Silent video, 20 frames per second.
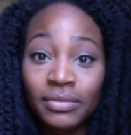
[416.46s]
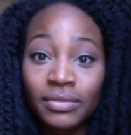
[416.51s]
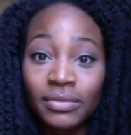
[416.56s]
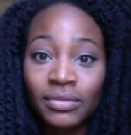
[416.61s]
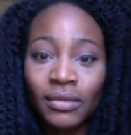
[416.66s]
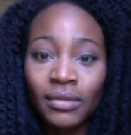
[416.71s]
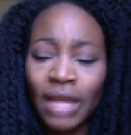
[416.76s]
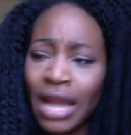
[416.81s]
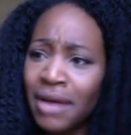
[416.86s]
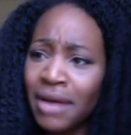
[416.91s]

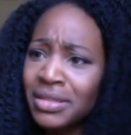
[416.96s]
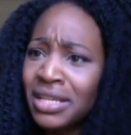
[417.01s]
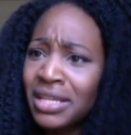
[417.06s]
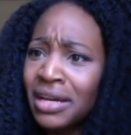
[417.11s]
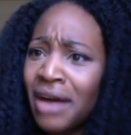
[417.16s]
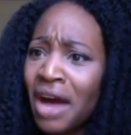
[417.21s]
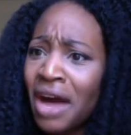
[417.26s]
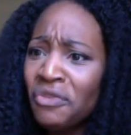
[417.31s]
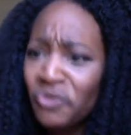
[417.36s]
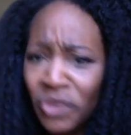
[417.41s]
And I was like,
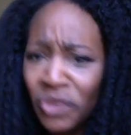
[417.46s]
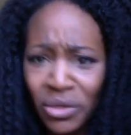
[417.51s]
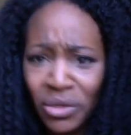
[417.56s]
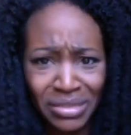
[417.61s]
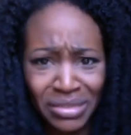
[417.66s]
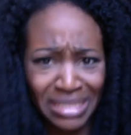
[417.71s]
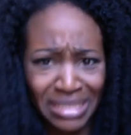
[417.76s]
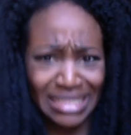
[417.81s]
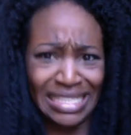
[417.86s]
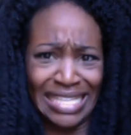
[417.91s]
I feel
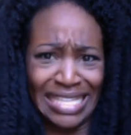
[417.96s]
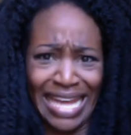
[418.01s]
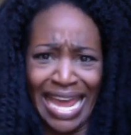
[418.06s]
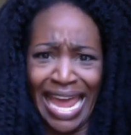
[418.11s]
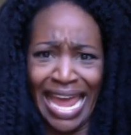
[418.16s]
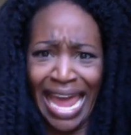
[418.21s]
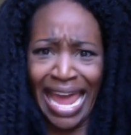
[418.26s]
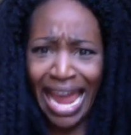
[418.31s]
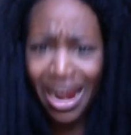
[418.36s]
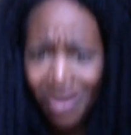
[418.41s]

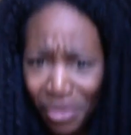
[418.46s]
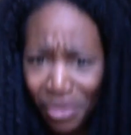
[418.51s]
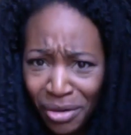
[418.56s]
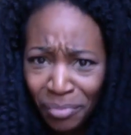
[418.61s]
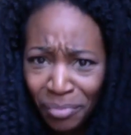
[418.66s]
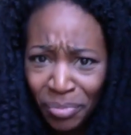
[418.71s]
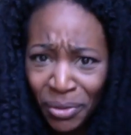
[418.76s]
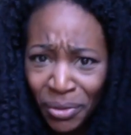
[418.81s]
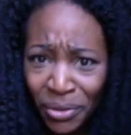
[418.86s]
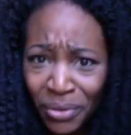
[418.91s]

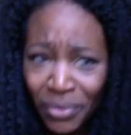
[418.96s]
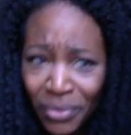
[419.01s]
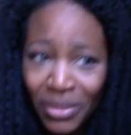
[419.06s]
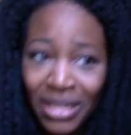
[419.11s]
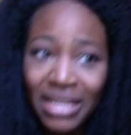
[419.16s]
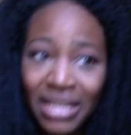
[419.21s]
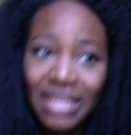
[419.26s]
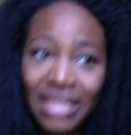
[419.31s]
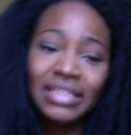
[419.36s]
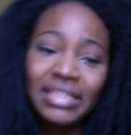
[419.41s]
terrible.
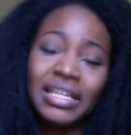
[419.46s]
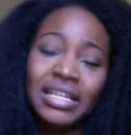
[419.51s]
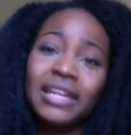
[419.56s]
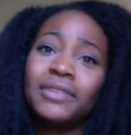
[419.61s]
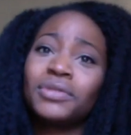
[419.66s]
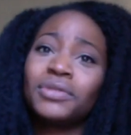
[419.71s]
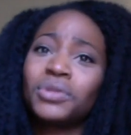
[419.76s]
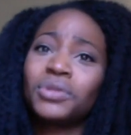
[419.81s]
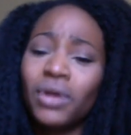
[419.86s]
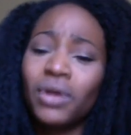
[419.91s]
And I
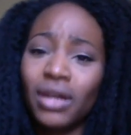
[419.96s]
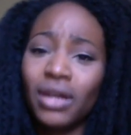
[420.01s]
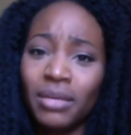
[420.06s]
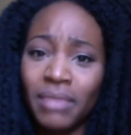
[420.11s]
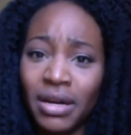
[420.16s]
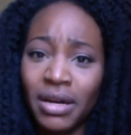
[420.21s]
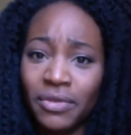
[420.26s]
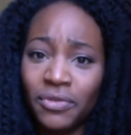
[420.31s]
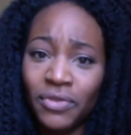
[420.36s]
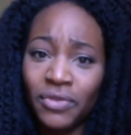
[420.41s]
was talking to
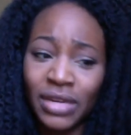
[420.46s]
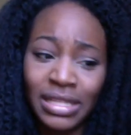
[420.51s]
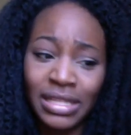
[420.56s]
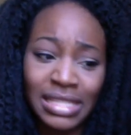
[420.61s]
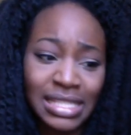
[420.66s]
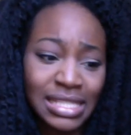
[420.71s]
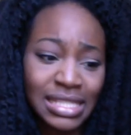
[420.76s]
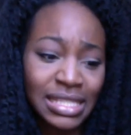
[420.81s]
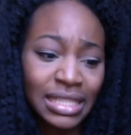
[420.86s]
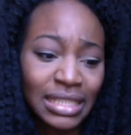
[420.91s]
my friend
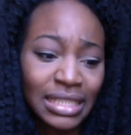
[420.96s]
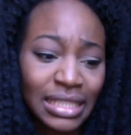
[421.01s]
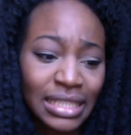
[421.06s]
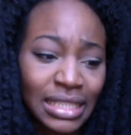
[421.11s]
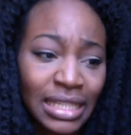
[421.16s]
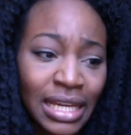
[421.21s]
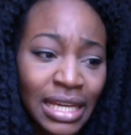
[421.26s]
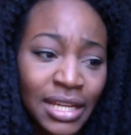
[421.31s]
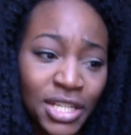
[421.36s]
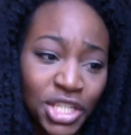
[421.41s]

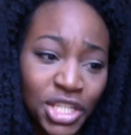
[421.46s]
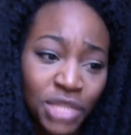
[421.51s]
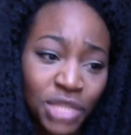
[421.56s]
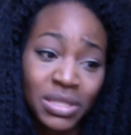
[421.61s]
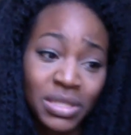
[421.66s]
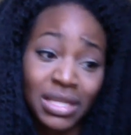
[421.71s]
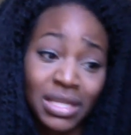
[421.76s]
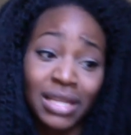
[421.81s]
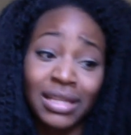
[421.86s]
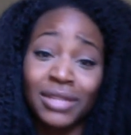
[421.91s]
Sydney, and she
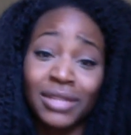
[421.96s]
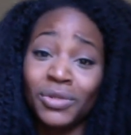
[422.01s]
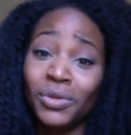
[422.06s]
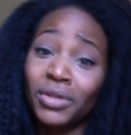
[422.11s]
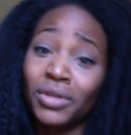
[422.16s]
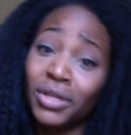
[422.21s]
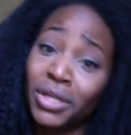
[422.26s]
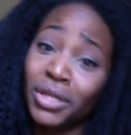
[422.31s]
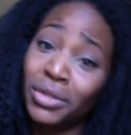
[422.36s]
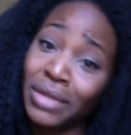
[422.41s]
was like, that's all
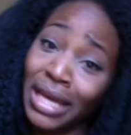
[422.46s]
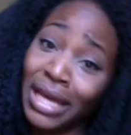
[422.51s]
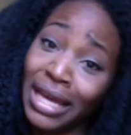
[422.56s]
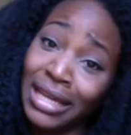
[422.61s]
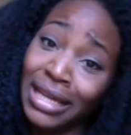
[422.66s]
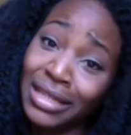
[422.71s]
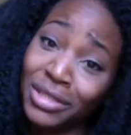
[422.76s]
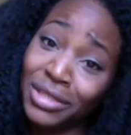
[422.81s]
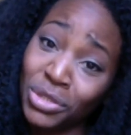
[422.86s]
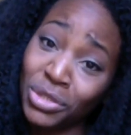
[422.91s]
the
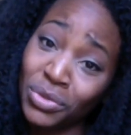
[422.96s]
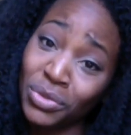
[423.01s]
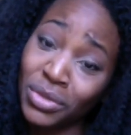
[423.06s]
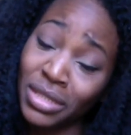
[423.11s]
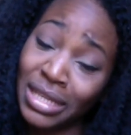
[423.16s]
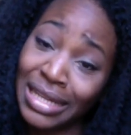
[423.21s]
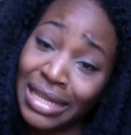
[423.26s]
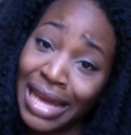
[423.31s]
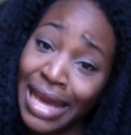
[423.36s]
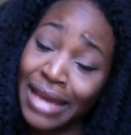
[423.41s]
cocaine that you
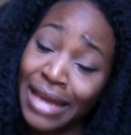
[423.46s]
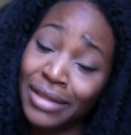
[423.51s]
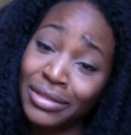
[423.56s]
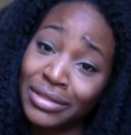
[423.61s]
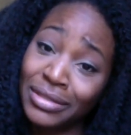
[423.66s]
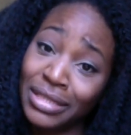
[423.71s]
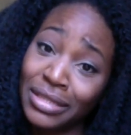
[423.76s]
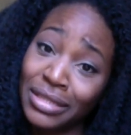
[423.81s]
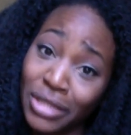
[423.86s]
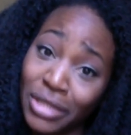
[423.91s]

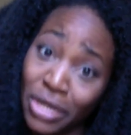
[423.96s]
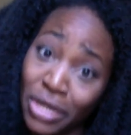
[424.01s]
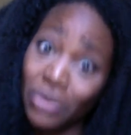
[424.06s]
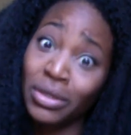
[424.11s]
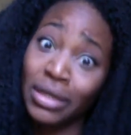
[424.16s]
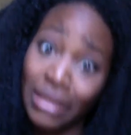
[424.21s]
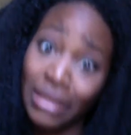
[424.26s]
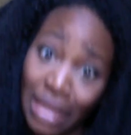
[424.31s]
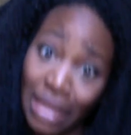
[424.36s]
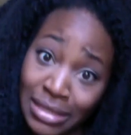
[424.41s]
inhaled in the
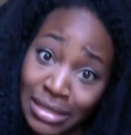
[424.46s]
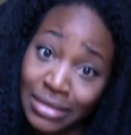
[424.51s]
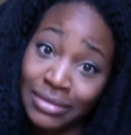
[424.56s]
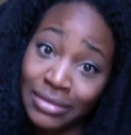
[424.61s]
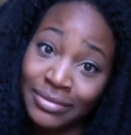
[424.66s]
coke closet.